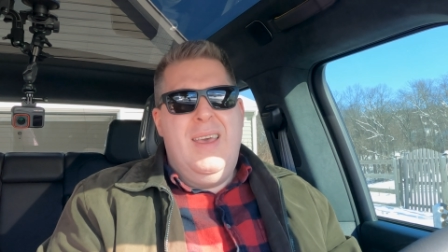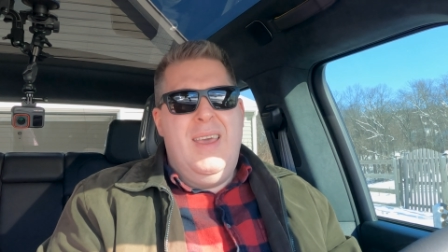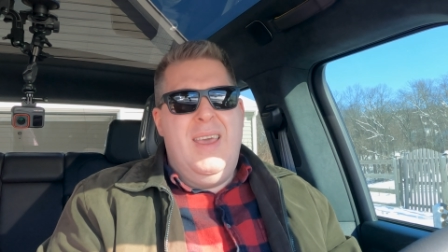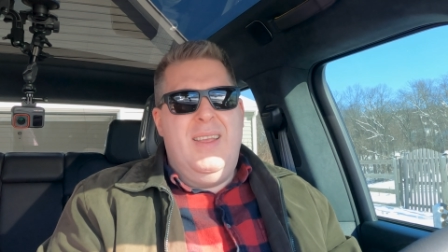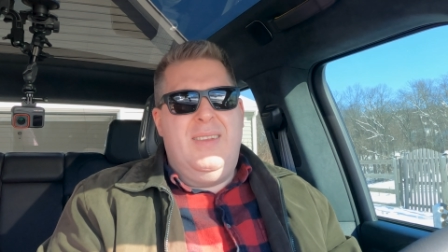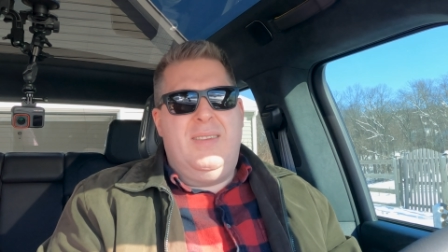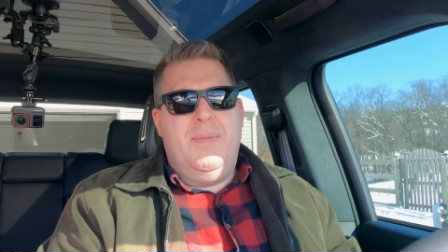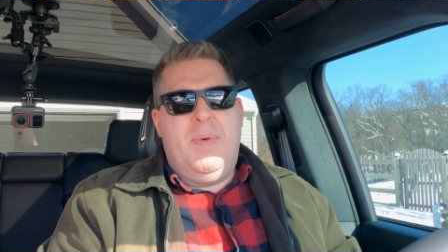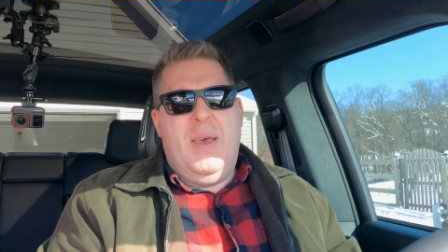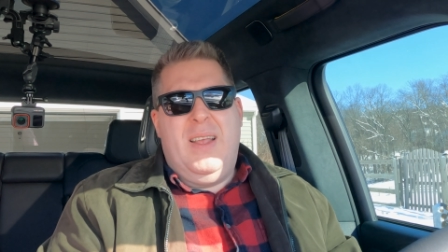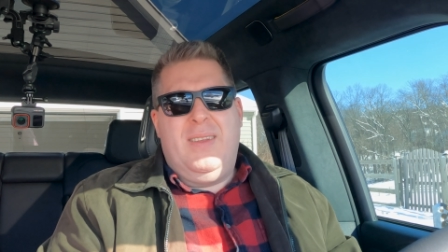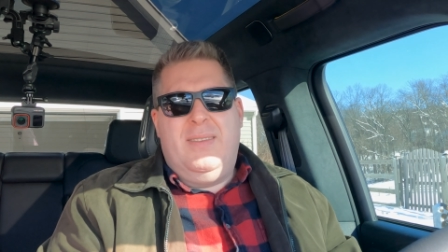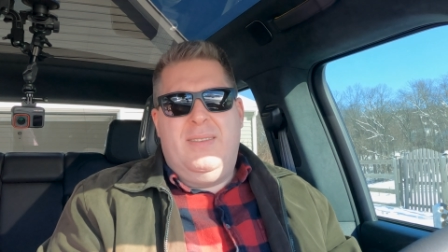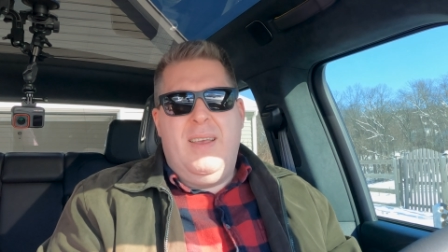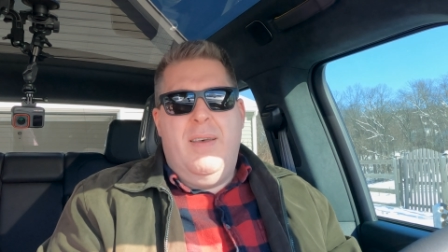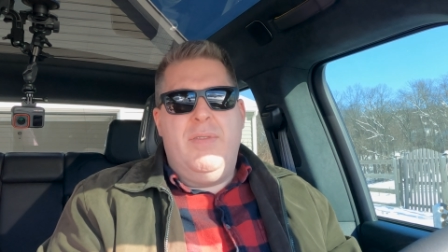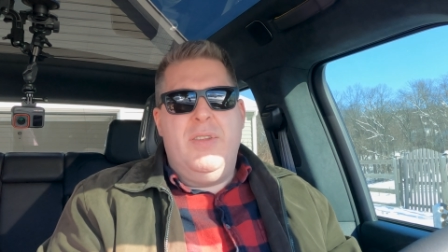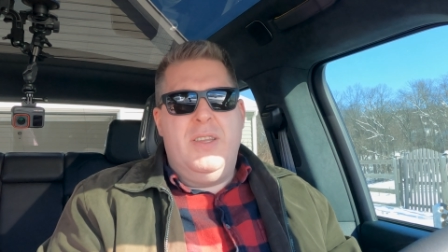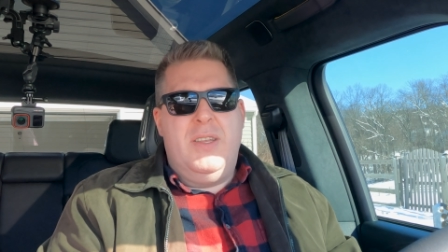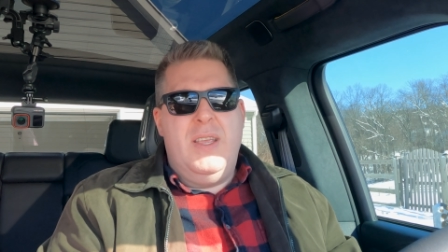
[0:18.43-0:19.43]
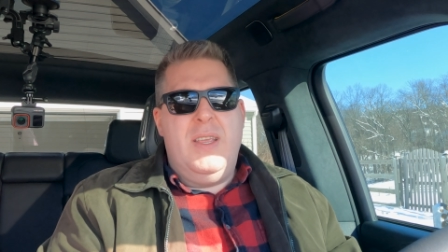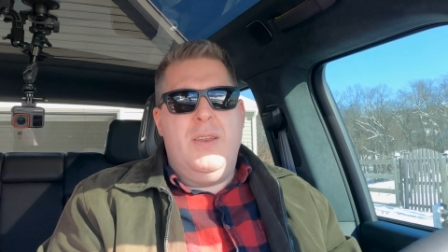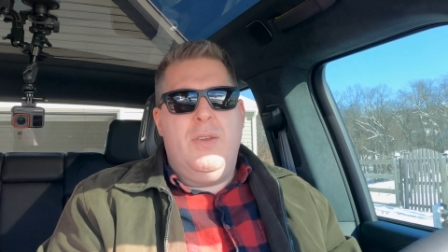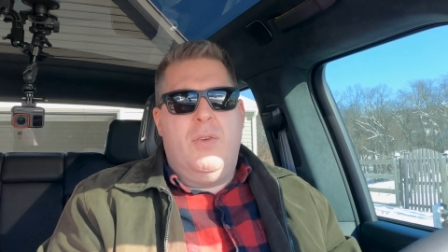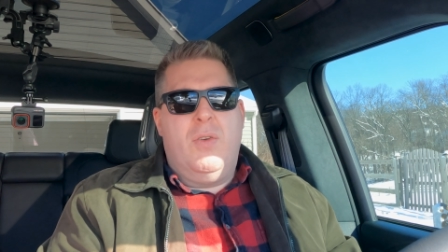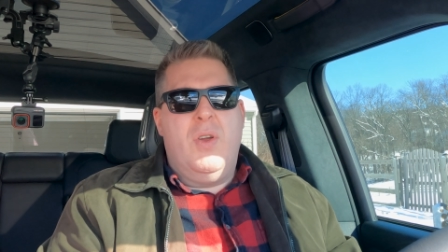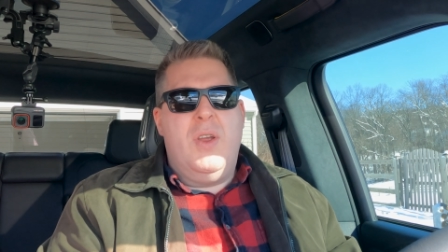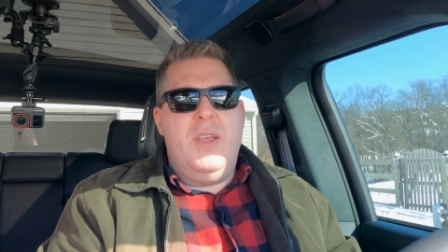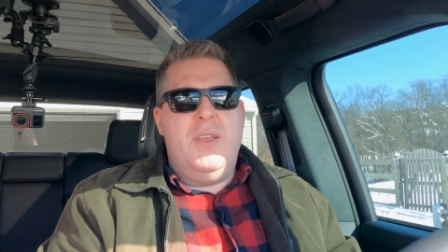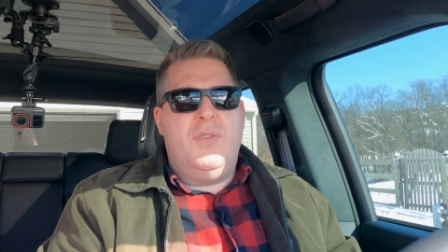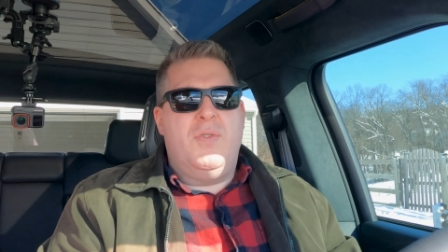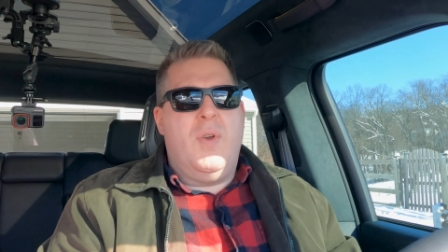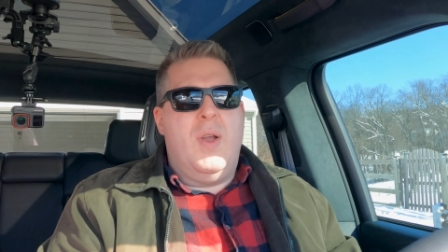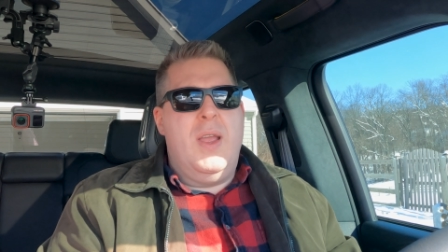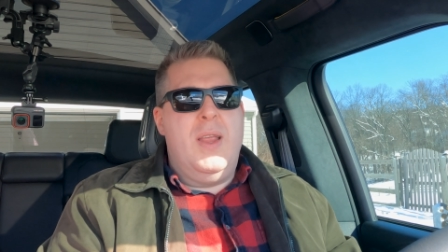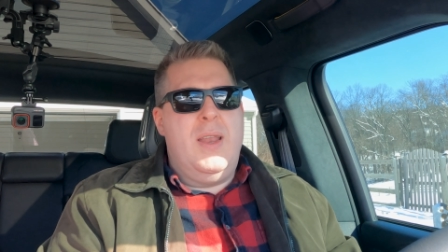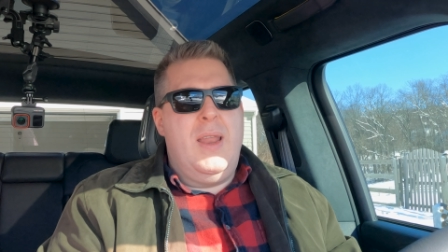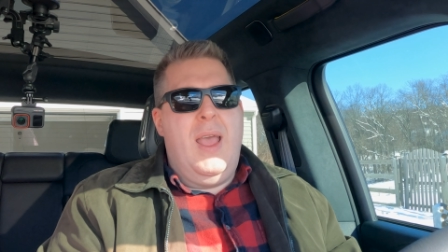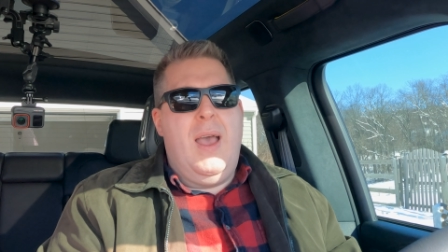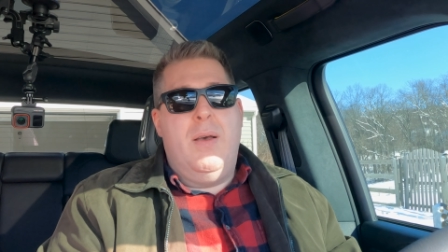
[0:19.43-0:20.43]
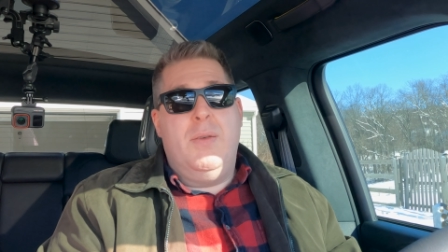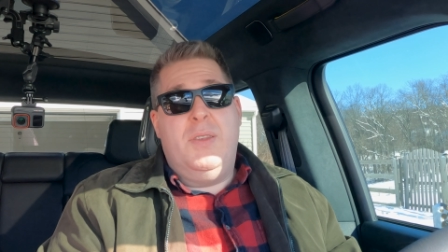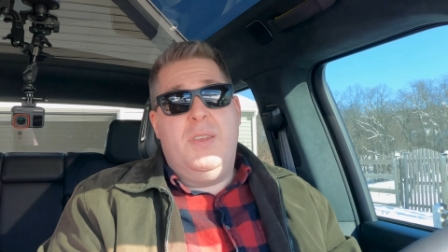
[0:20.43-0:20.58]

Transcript: It's about 17 degrees right now.